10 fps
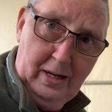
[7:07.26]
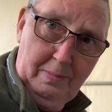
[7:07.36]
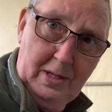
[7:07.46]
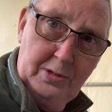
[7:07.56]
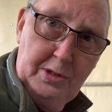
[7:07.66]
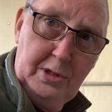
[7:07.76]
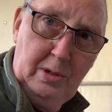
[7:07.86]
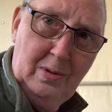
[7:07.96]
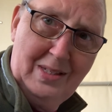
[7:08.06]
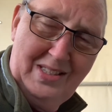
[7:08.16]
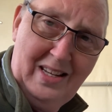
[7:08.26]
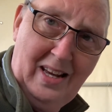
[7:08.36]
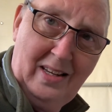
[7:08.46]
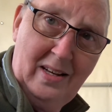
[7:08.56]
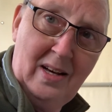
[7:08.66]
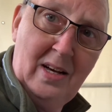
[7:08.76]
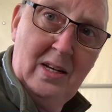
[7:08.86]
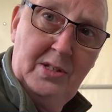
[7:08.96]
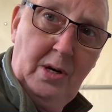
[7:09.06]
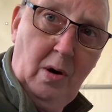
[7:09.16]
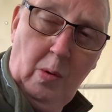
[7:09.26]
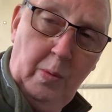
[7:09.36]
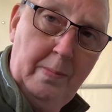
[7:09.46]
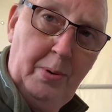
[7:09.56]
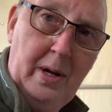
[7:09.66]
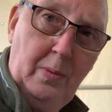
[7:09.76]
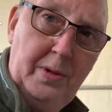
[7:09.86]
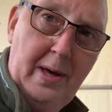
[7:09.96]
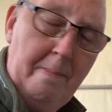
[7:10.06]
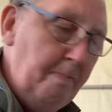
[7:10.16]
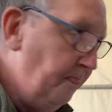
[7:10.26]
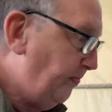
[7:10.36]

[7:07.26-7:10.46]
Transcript: it because it's too acidic, so I wouldn't put it with them.